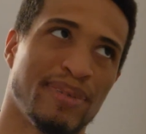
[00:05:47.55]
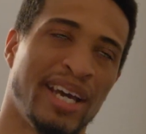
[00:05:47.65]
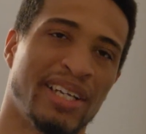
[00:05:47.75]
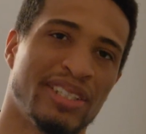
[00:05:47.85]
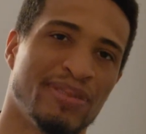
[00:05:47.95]

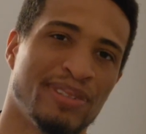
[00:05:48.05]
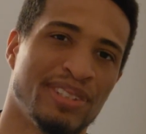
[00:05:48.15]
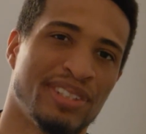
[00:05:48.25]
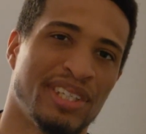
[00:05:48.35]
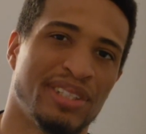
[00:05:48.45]
active on
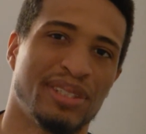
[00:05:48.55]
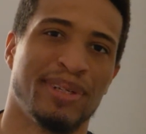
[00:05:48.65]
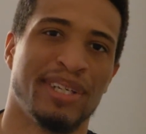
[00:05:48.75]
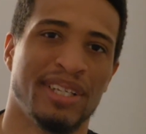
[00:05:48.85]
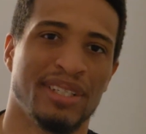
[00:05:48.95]
the channel. I
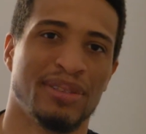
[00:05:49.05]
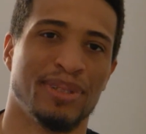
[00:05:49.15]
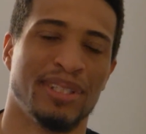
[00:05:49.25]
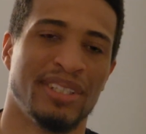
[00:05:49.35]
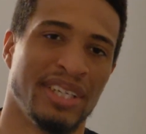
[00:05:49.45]
might get a little
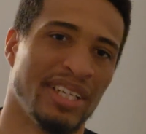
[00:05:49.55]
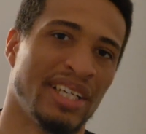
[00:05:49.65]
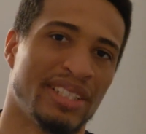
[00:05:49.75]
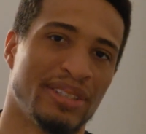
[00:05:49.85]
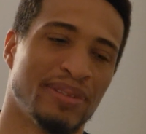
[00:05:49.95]
bit
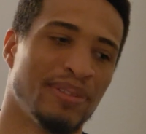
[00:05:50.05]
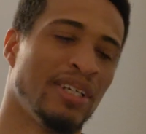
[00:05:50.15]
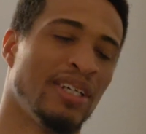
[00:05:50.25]
inactive.